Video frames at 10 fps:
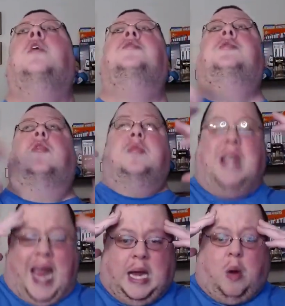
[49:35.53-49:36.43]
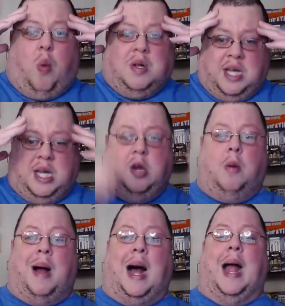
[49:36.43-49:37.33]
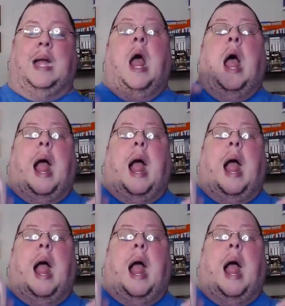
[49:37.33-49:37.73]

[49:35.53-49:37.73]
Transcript: So take what's in your mind